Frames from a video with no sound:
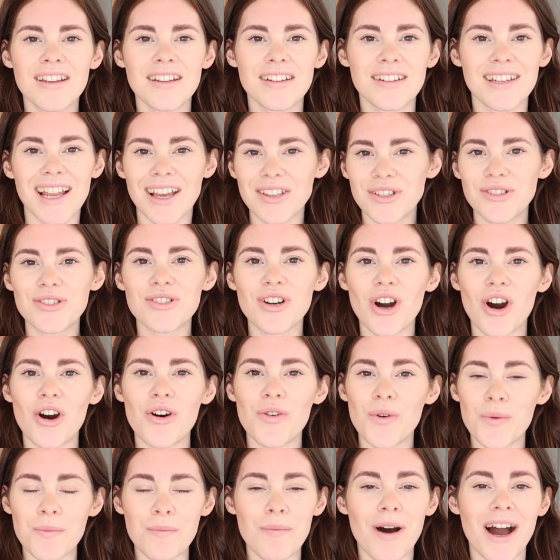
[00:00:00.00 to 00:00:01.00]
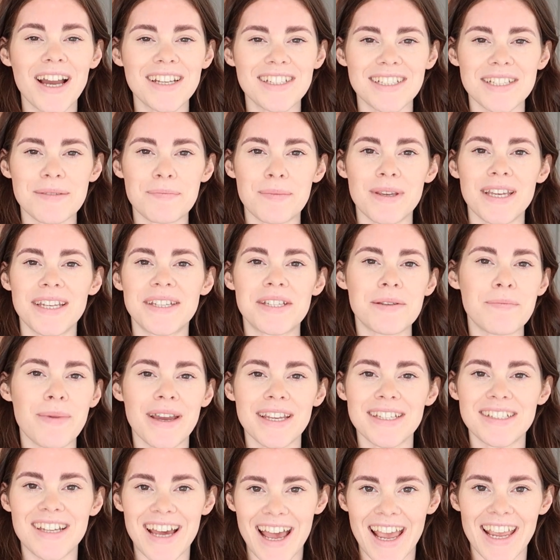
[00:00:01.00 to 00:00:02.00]
Now, your goal might just be to
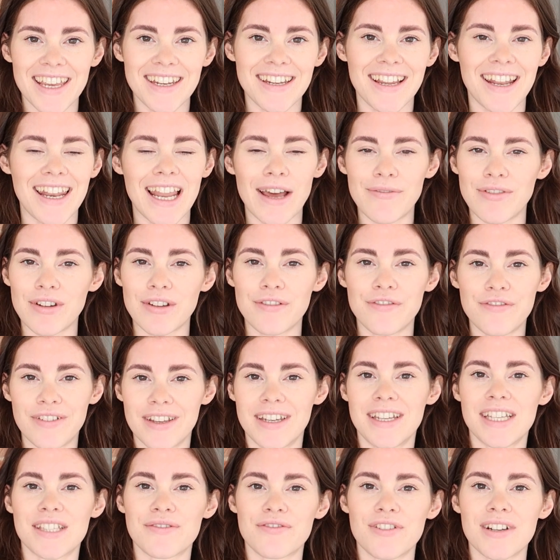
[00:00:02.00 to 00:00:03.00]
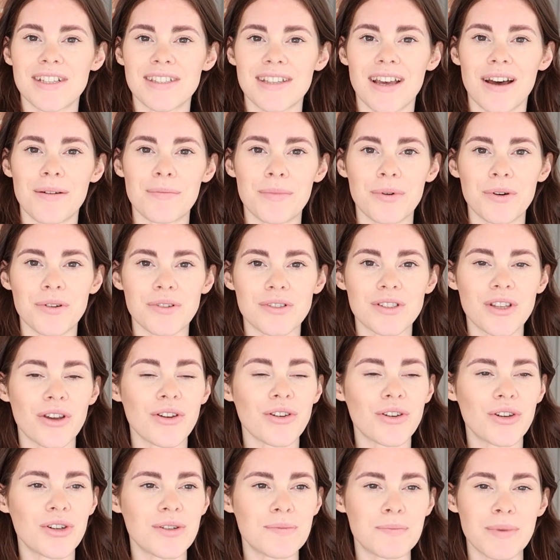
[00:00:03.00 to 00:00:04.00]
maintain a level of fitness, for example. So
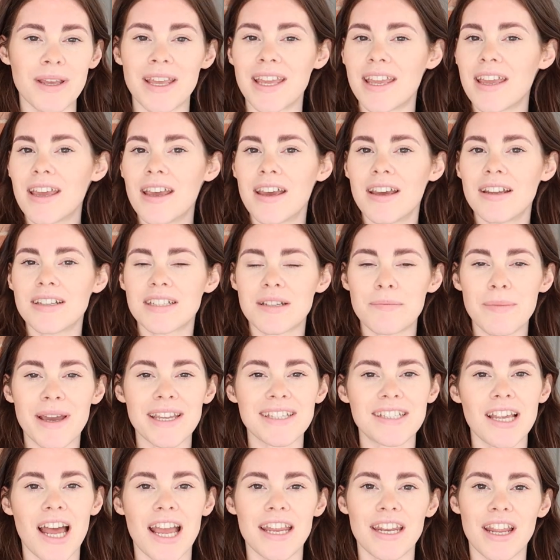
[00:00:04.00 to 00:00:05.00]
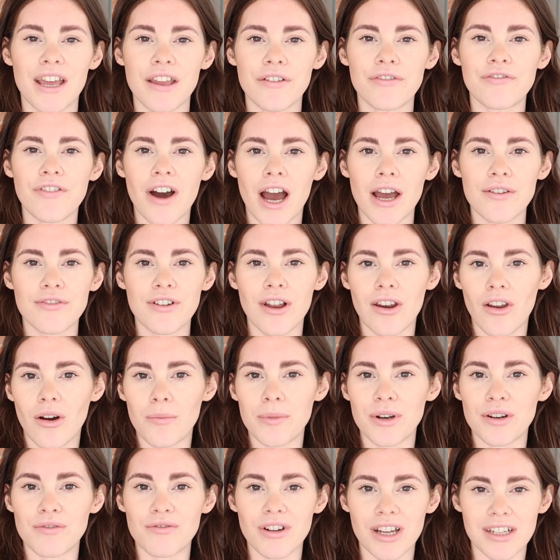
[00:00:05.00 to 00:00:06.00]
it could be to maintain a
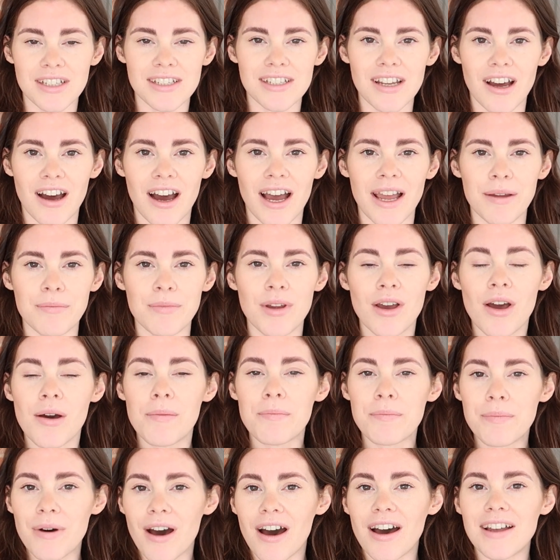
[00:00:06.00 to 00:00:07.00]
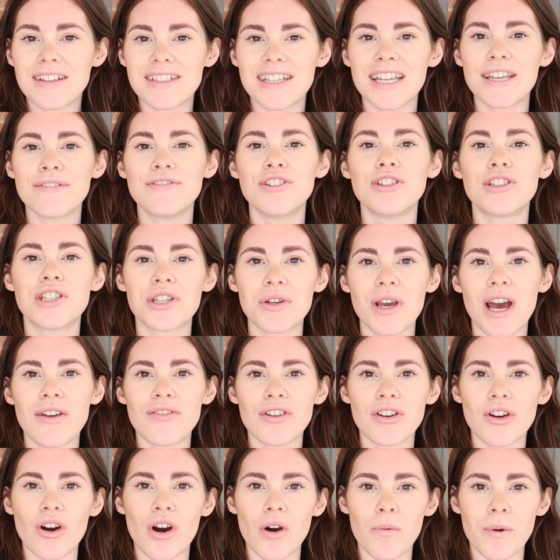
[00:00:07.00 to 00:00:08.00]
5-kilometer run time. But if you do have
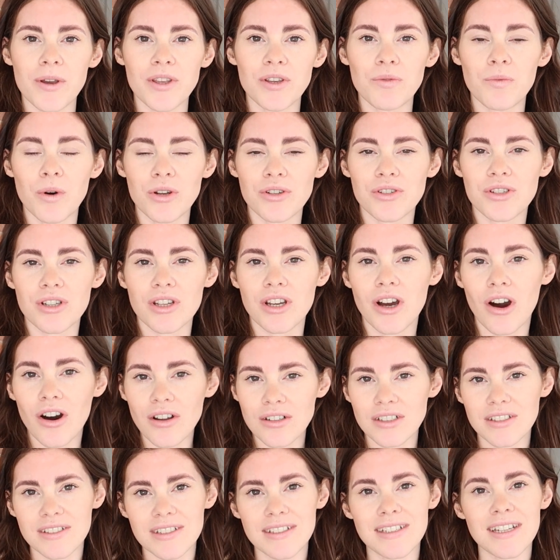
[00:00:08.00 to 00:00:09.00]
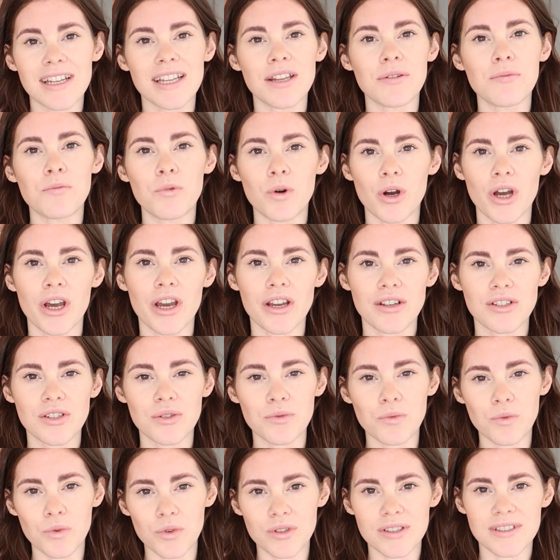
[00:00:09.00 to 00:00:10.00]
a goal where you want to constantly work
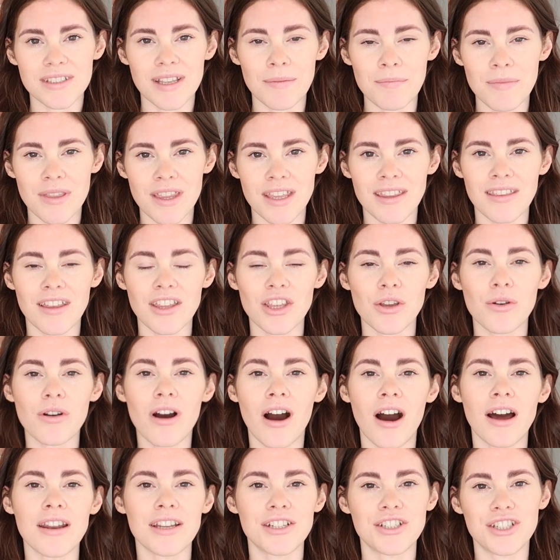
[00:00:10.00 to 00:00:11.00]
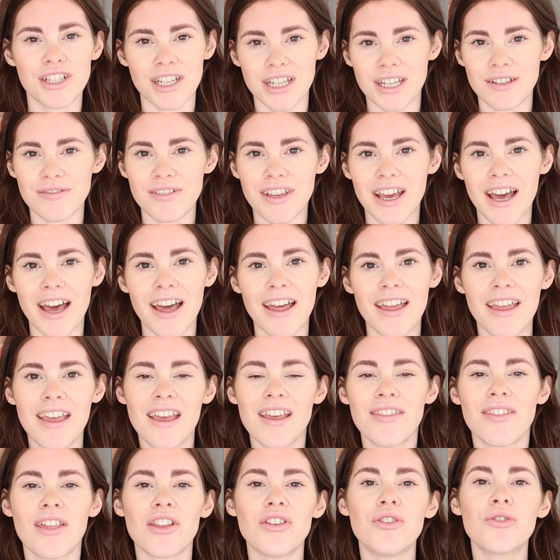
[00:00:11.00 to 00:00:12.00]
towards something that you can't achieve yet,
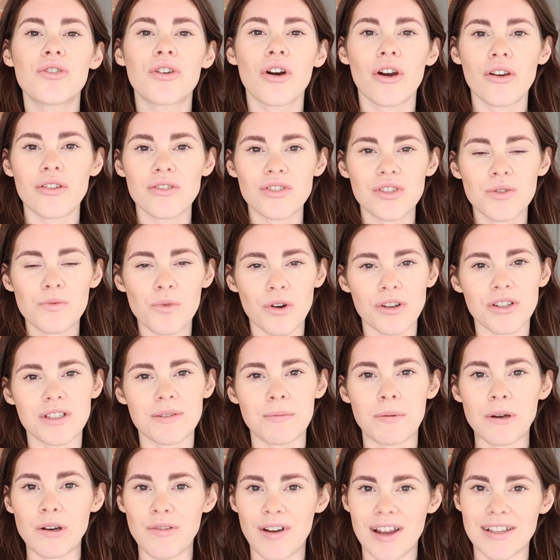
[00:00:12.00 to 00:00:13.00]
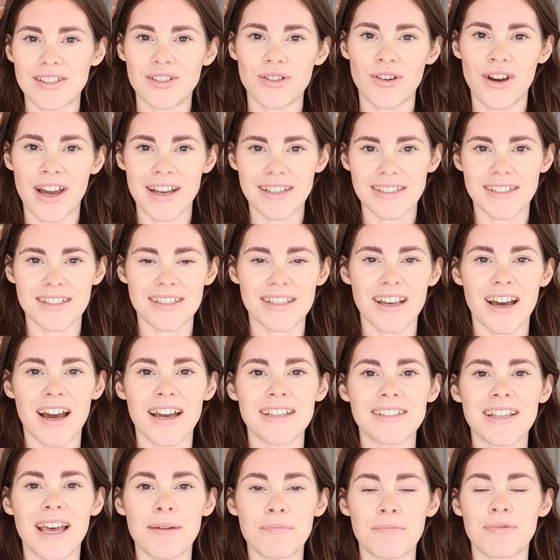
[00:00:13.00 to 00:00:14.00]
then you're going to want to progress your
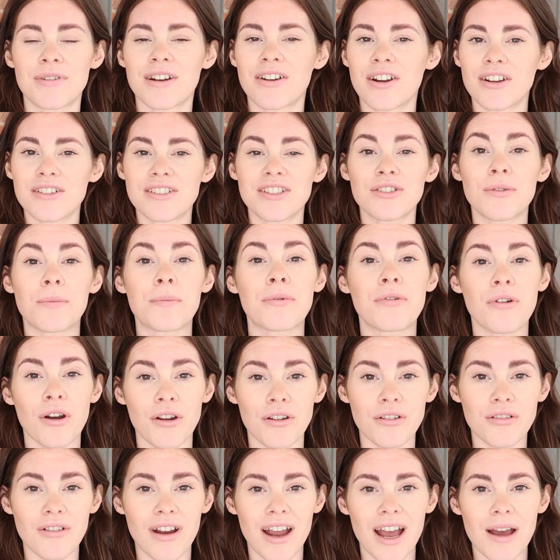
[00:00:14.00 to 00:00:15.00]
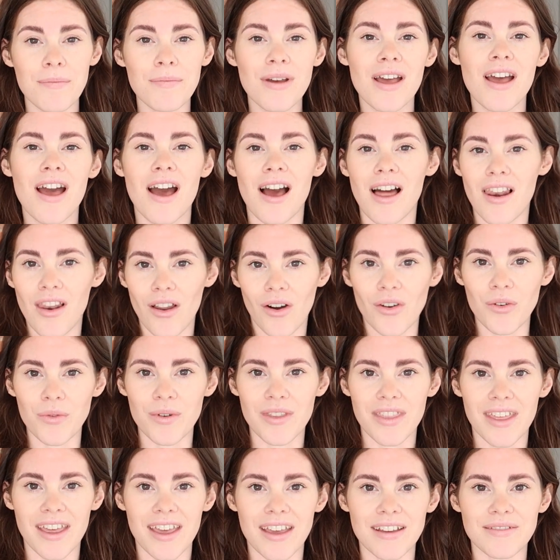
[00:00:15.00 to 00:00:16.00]
exercise and progress your program along
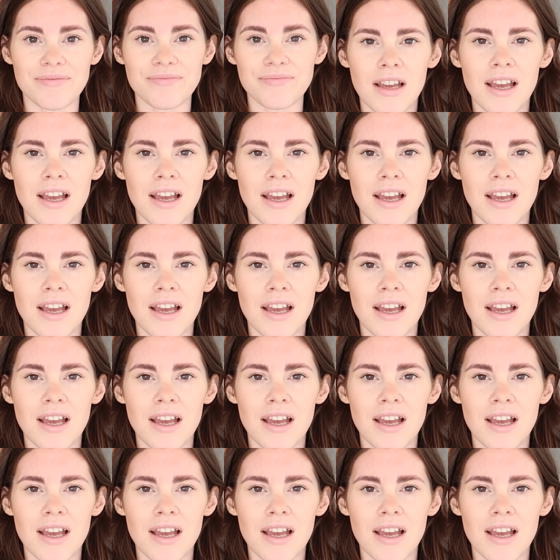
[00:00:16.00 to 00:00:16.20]
with it.